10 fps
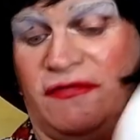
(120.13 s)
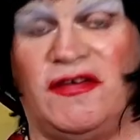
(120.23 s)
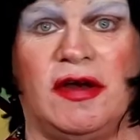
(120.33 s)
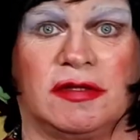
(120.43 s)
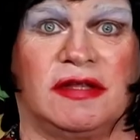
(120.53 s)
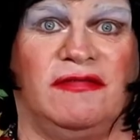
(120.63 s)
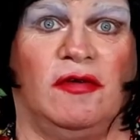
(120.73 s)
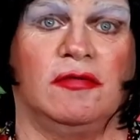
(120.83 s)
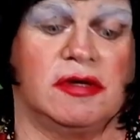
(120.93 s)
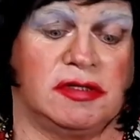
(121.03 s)
first of
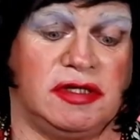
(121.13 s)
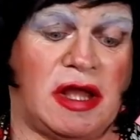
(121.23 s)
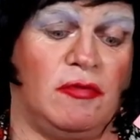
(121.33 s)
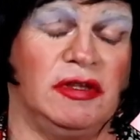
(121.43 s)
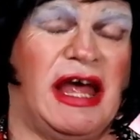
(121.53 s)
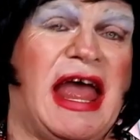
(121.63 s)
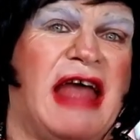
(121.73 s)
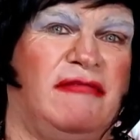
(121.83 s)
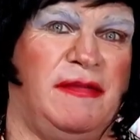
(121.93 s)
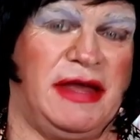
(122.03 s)
all, because you don't want the
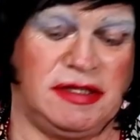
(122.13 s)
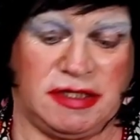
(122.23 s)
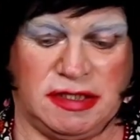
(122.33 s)
hairy bits